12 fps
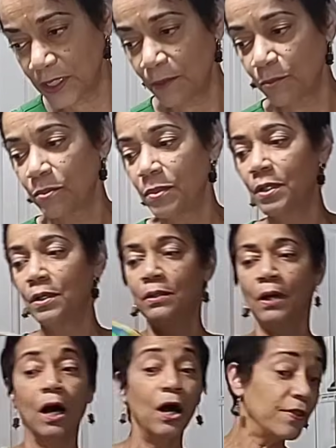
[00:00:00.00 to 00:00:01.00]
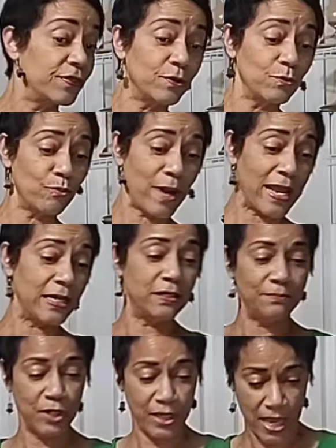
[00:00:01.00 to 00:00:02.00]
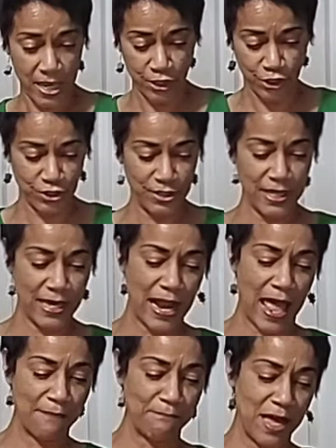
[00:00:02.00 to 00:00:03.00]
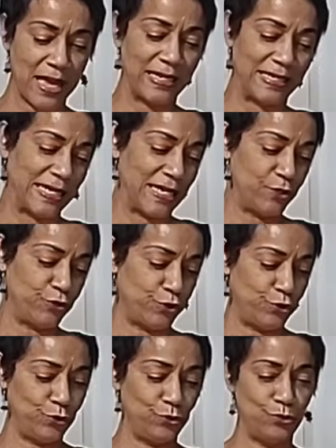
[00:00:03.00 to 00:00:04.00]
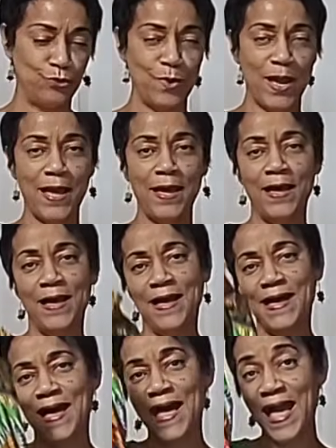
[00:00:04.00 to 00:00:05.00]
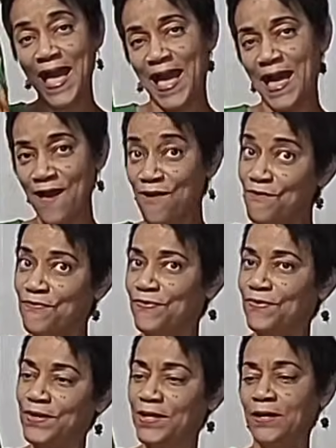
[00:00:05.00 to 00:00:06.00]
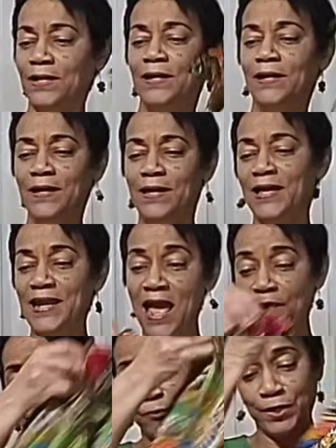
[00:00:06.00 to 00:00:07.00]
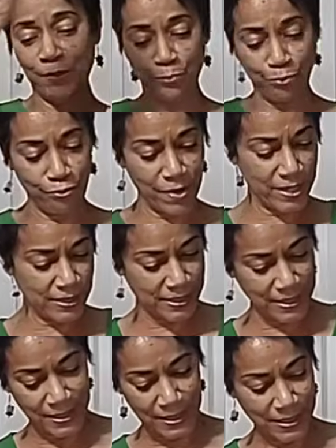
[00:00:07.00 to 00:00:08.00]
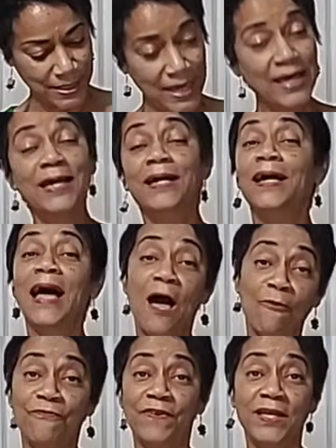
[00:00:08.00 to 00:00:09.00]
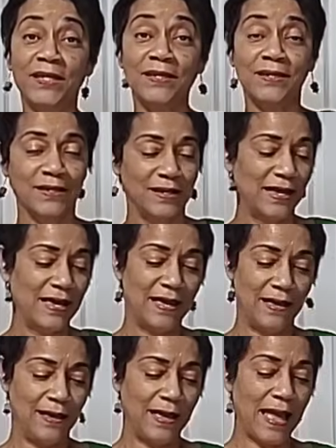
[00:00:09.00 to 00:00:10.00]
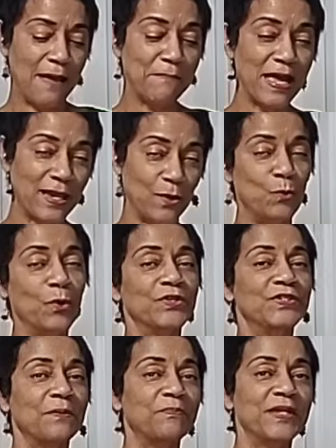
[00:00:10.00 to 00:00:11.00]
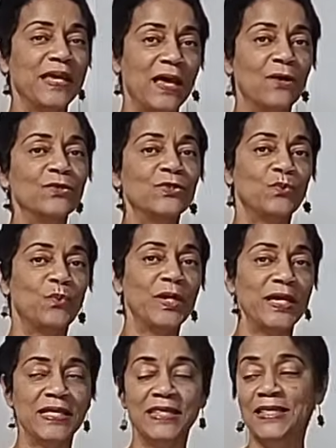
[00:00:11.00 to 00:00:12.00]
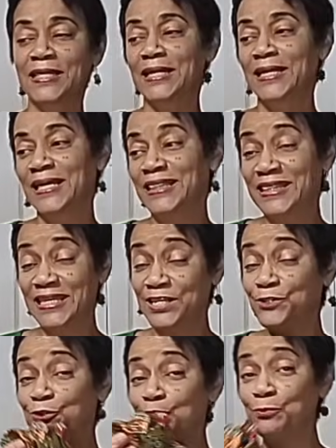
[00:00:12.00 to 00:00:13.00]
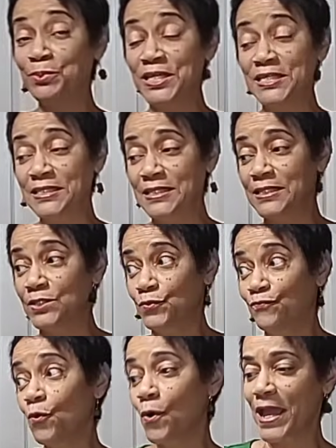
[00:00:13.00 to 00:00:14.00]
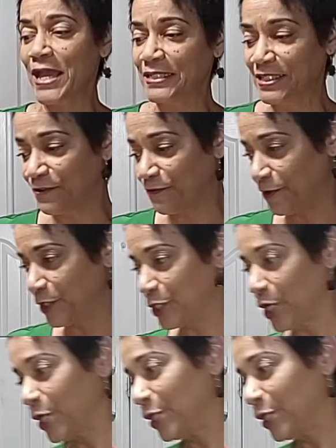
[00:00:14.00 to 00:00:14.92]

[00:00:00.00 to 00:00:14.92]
some other random occasion that I might need to have an African print outfit, I might can work something else with these 2 pieces for a different